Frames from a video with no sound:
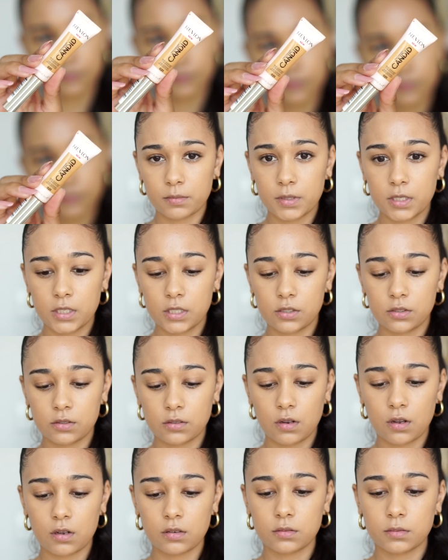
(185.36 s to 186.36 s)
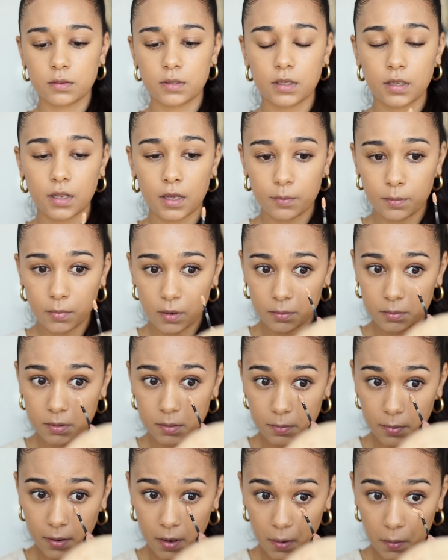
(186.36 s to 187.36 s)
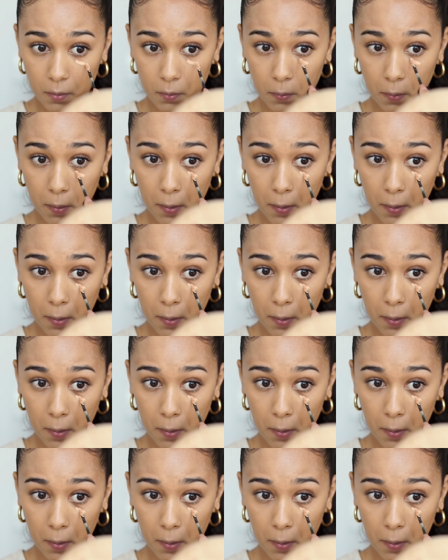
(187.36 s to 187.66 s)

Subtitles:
So I'm going to start with that Bobbi Brown